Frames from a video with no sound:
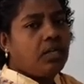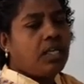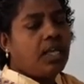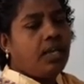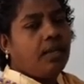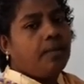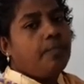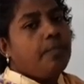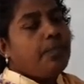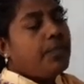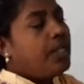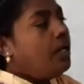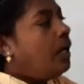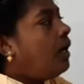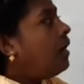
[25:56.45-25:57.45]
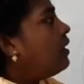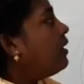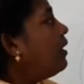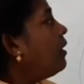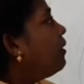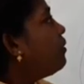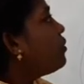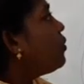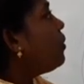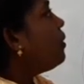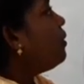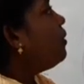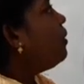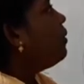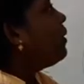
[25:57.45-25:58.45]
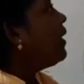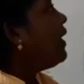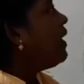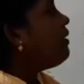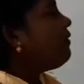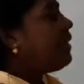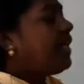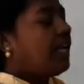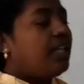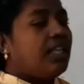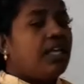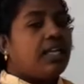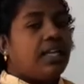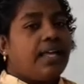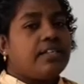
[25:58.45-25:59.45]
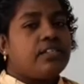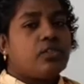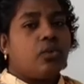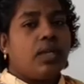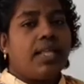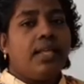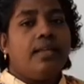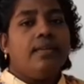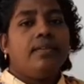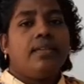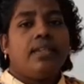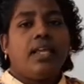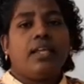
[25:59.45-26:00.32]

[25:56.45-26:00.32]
Okay, and so here we end the class today.